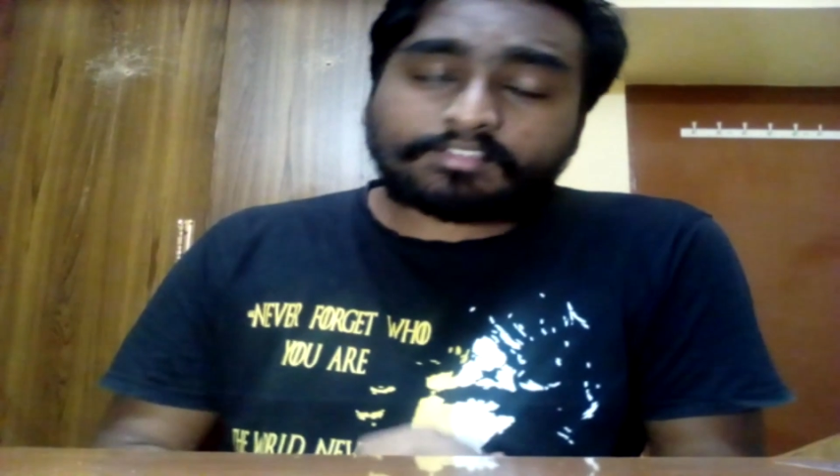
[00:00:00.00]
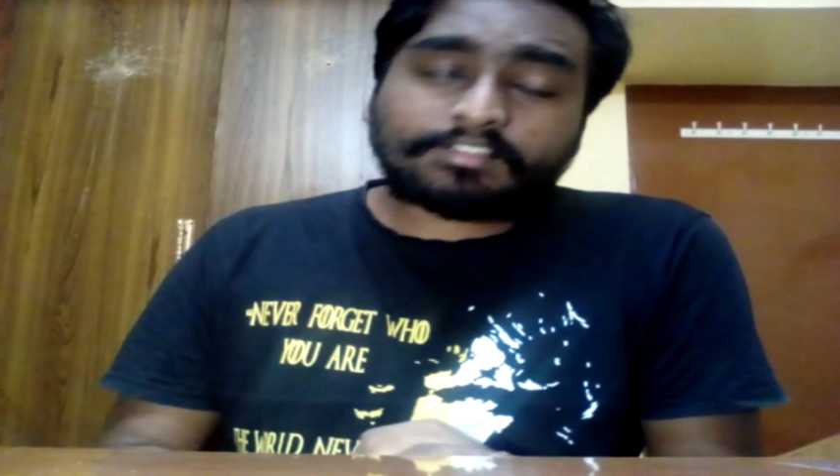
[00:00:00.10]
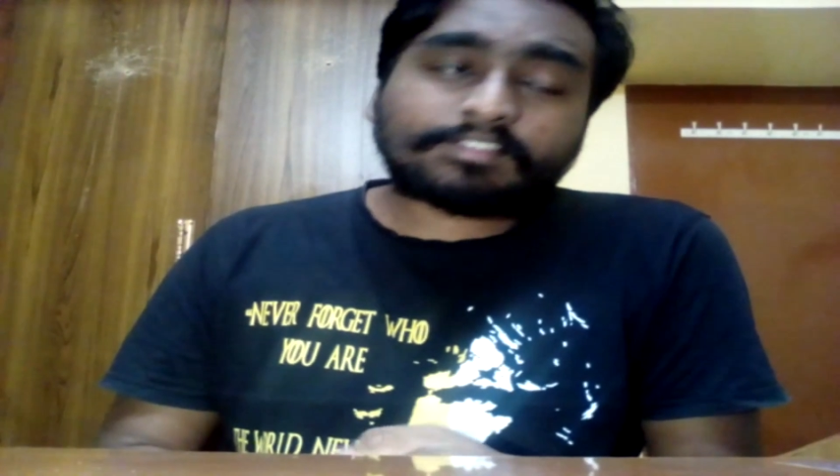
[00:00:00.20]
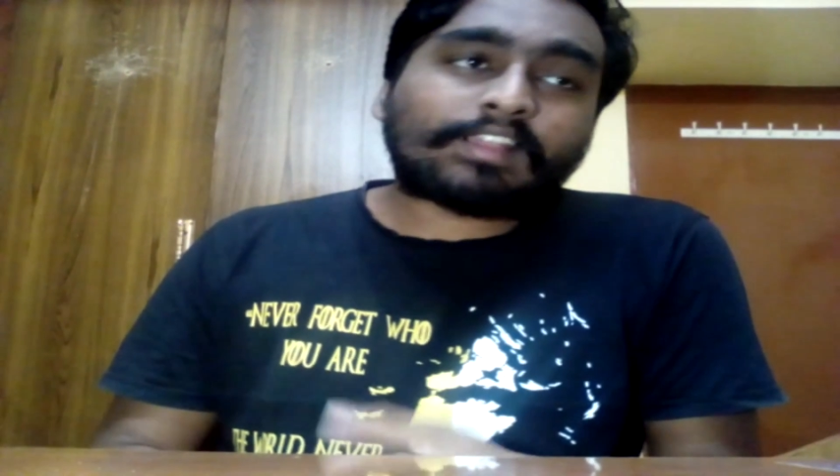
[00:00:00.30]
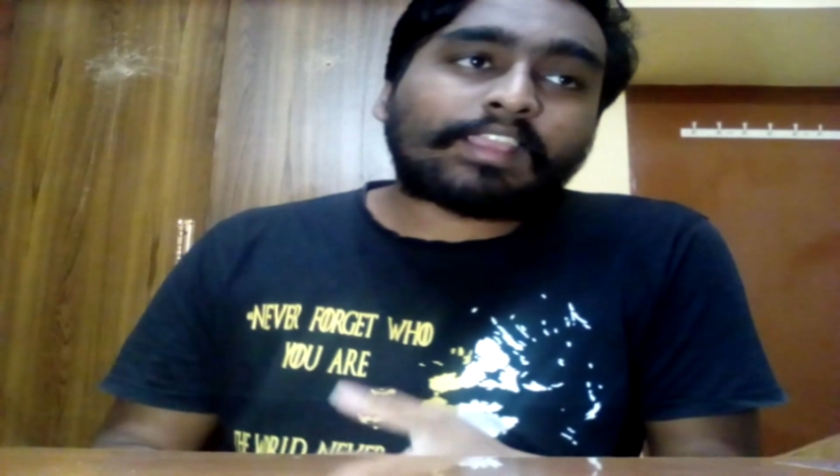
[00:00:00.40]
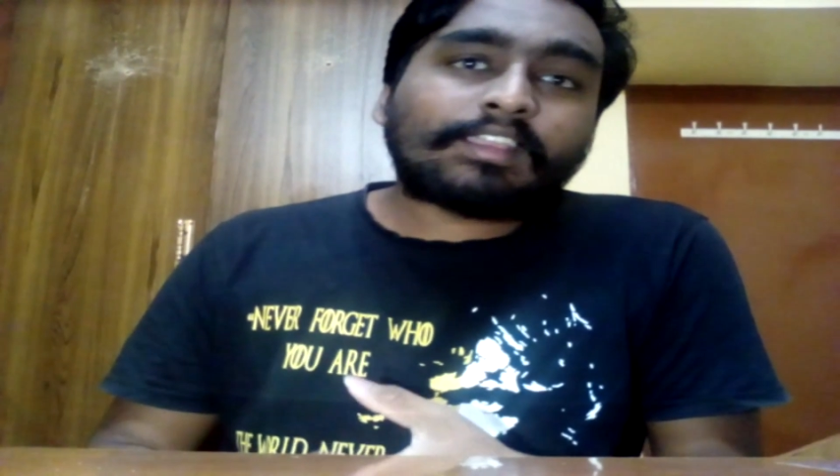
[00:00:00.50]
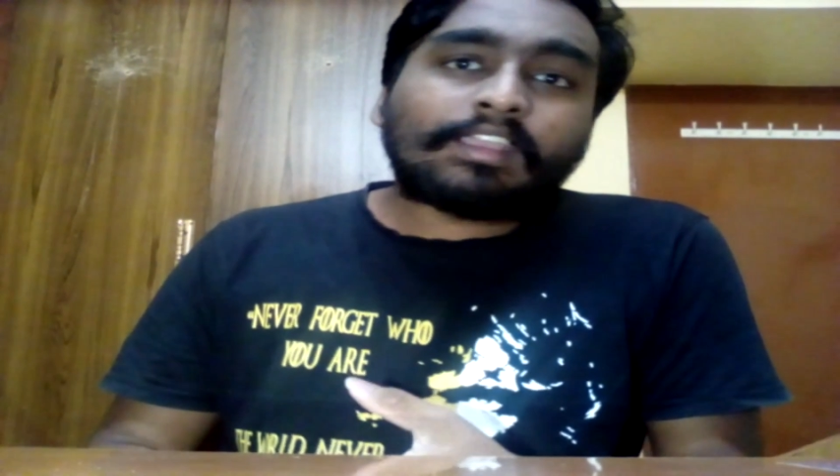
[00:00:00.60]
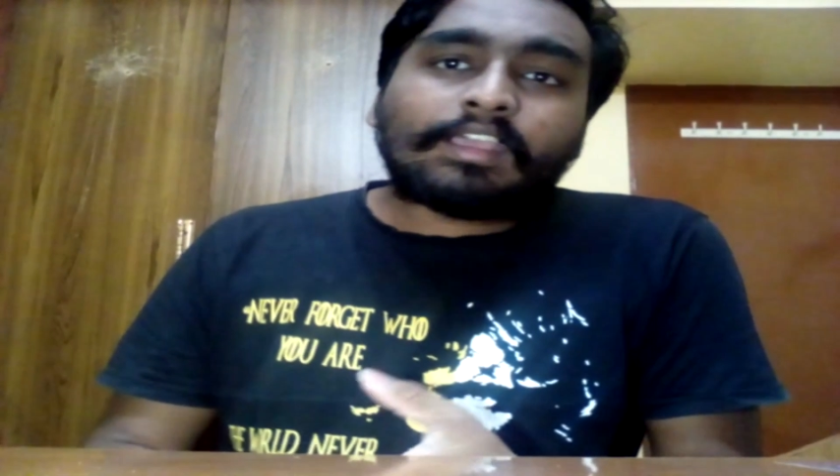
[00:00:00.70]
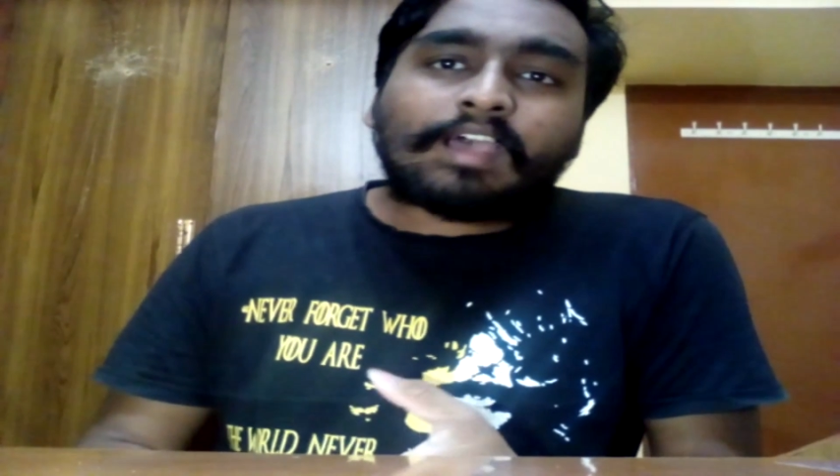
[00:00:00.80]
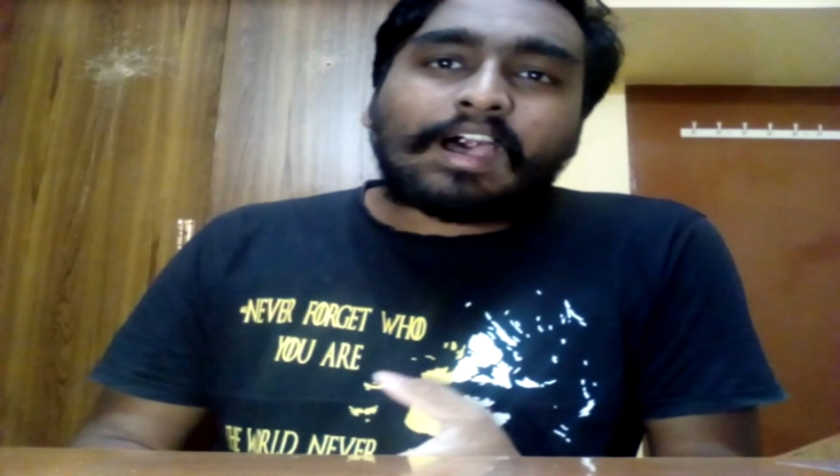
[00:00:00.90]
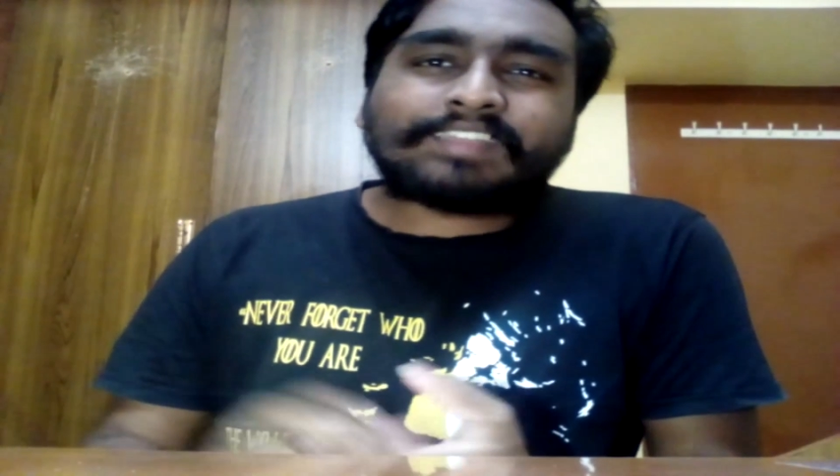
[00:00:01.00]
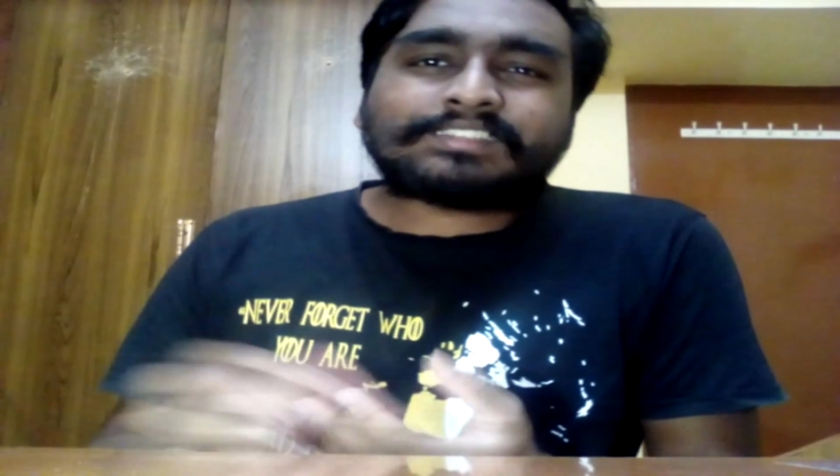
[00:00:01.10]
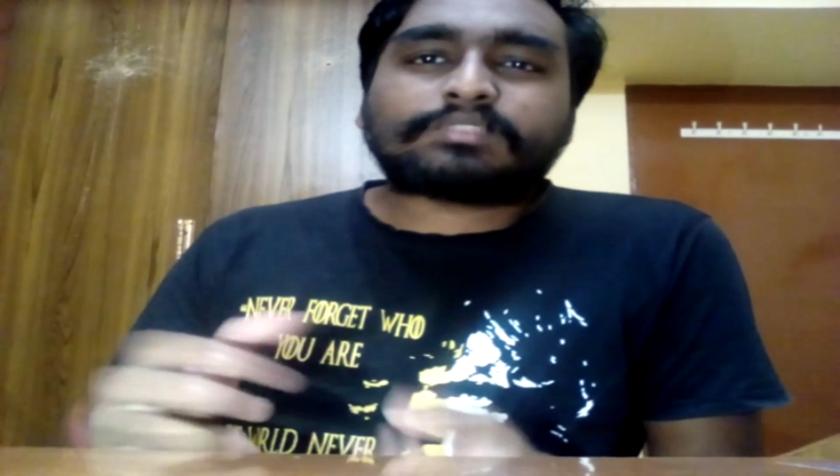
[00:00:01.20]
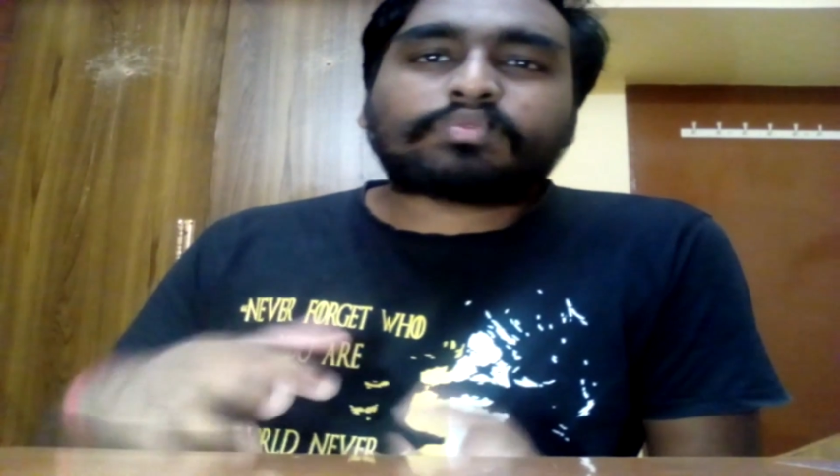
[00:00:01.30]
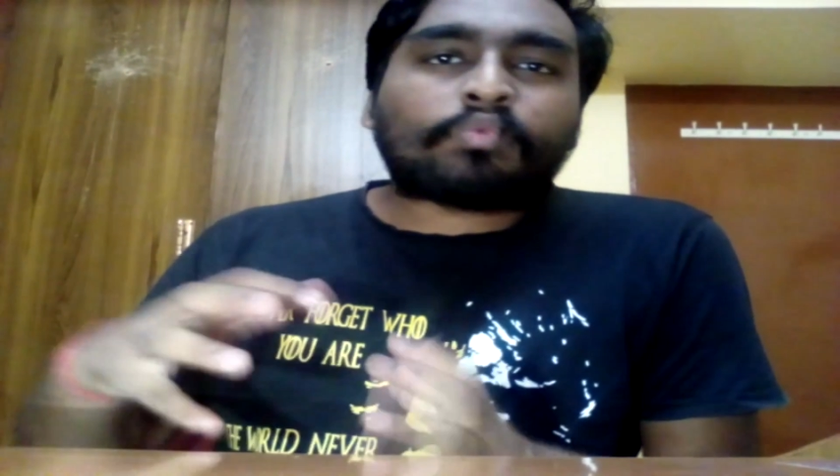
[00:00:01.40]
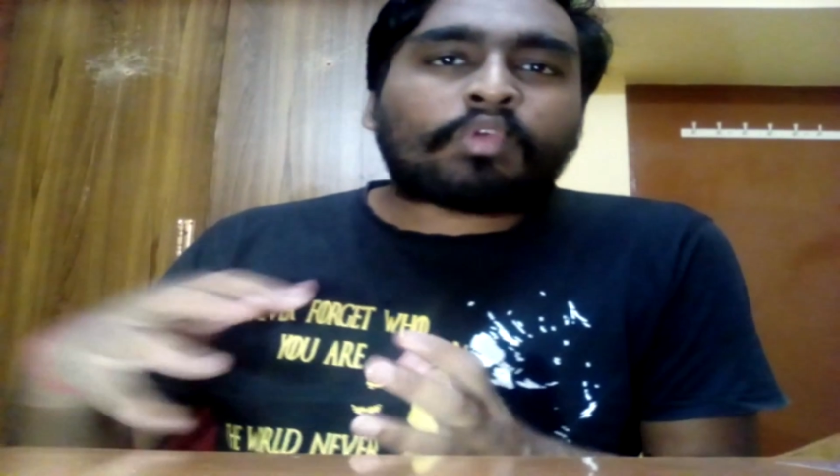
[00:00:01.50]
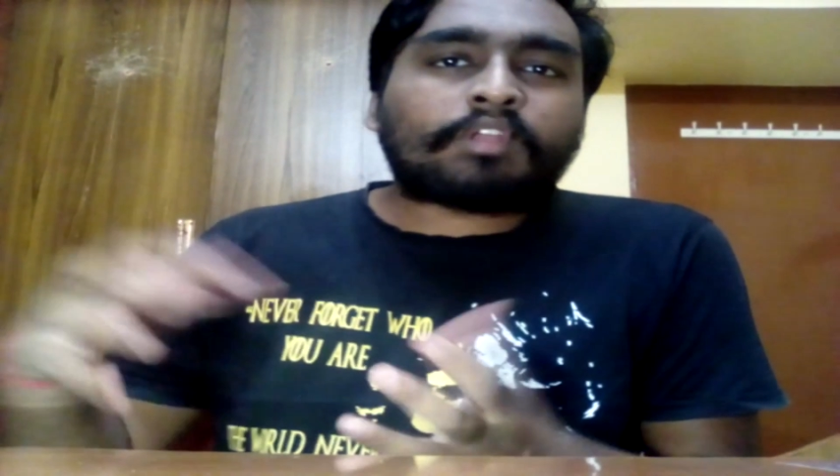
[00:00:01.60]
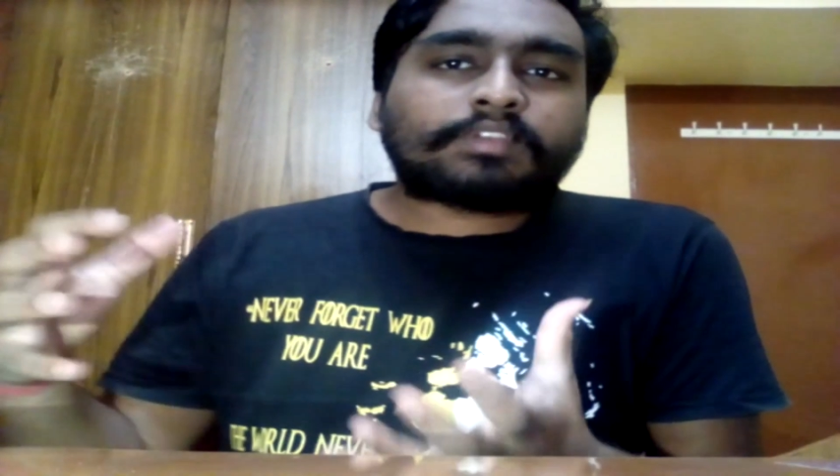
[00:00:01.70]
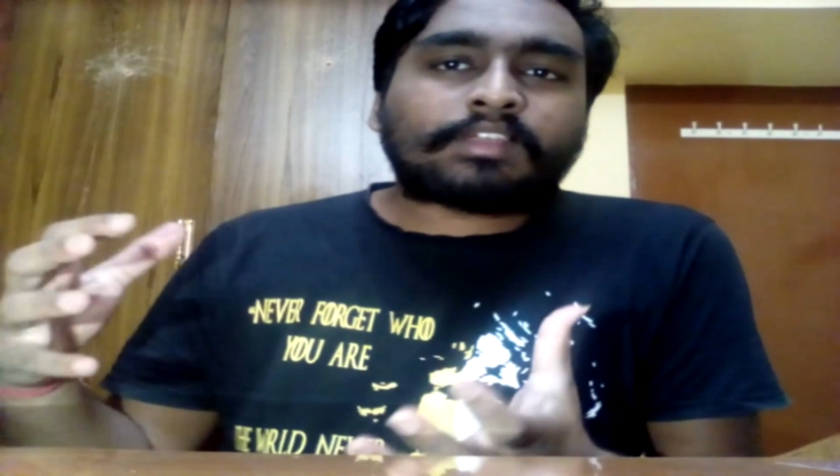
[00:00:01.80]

It's just like it's just one of